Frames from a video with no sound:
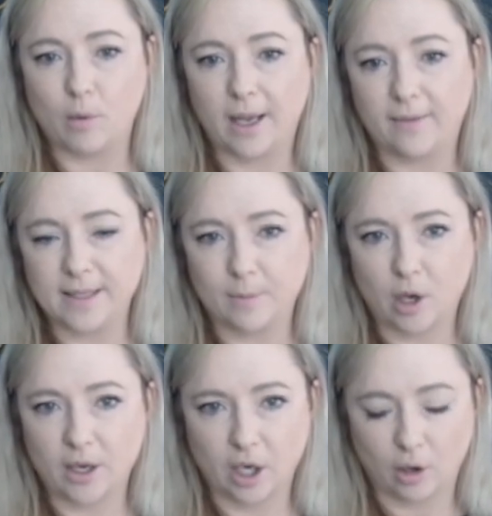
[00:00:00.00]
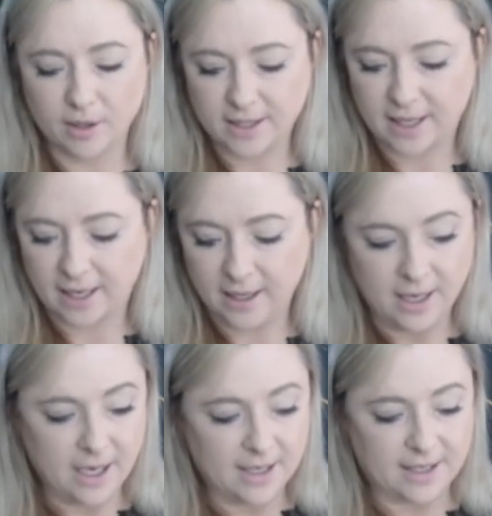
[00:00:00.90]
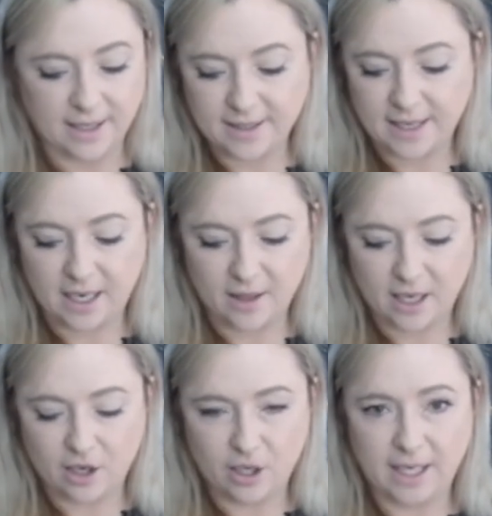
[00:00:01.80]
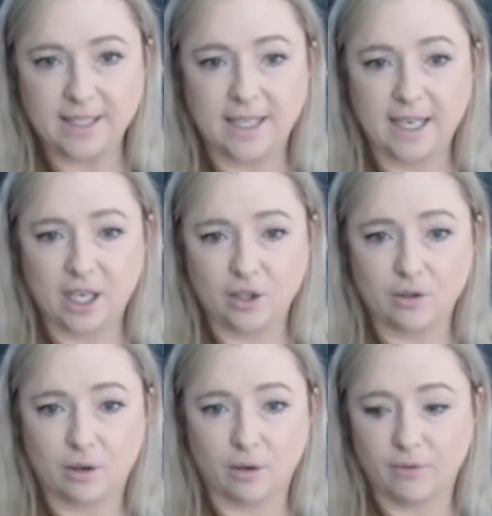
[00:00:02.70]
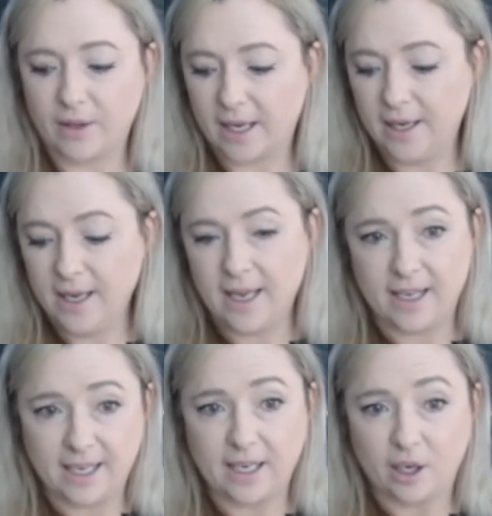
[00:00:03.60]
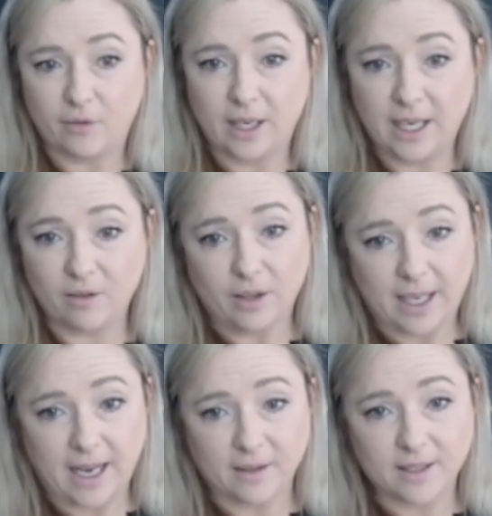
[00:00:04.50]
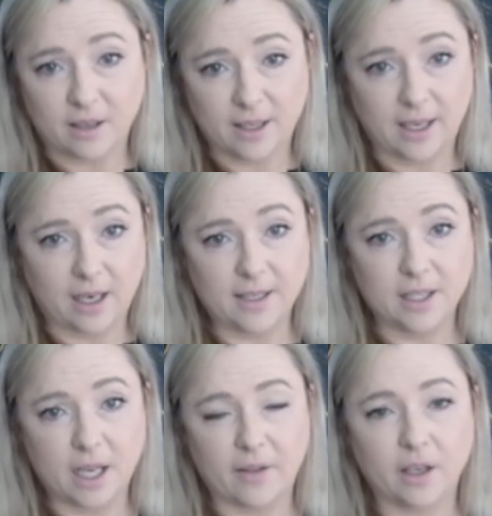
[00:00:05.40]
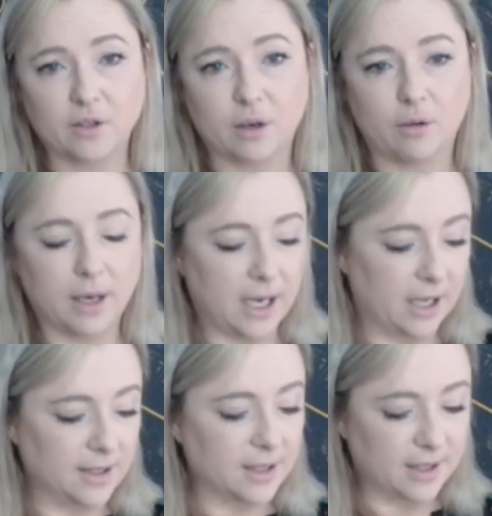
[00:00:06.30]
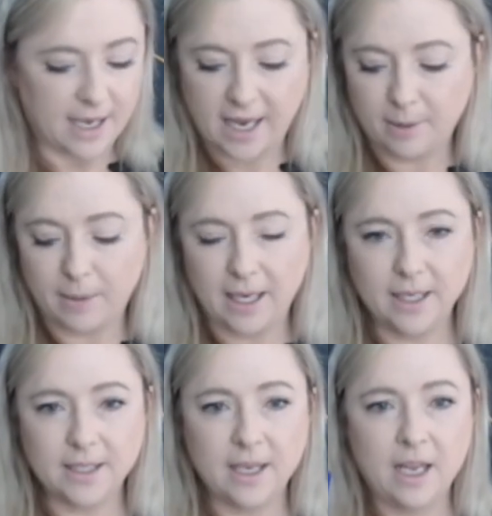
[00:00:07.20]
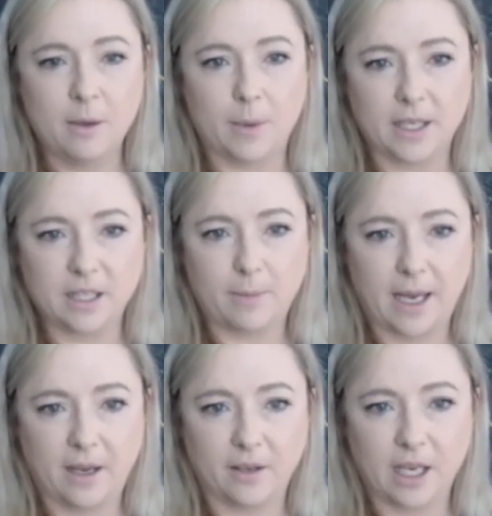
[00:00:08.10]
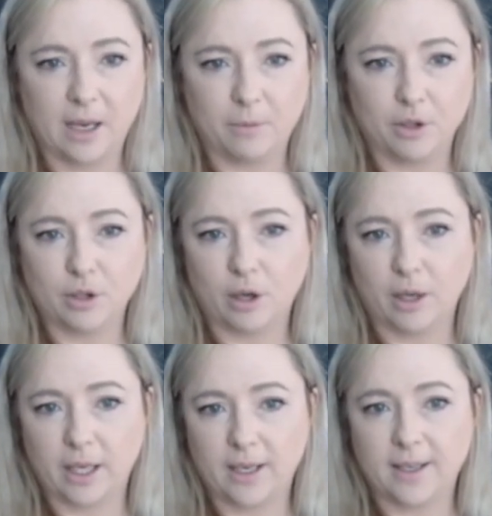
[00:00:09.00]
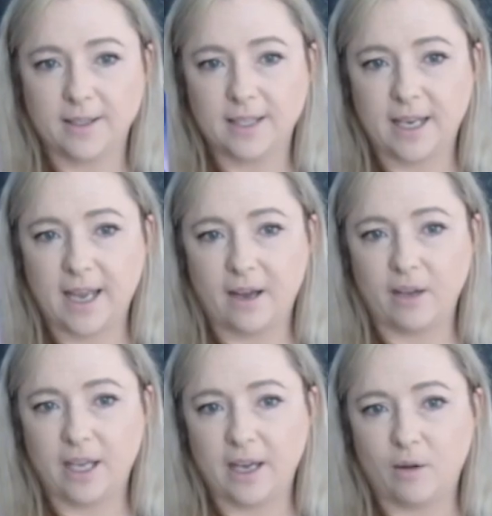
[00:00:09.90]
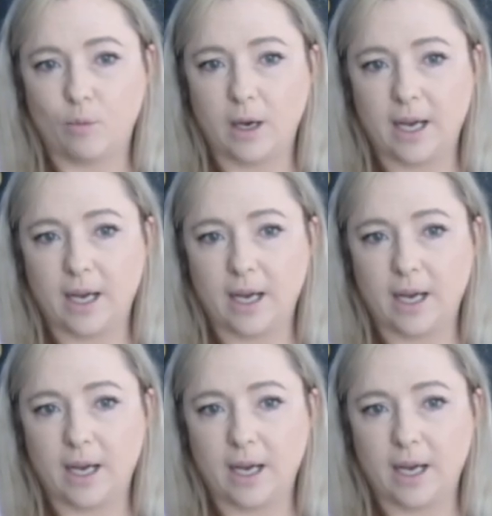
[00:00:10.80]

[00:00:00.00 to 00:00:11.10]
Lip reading: way, some kind of loss there. So it's saying that you need to get control of that. Again, over here on the outside is another control card. It's the Hangman, but it's about controlling. You can see how here,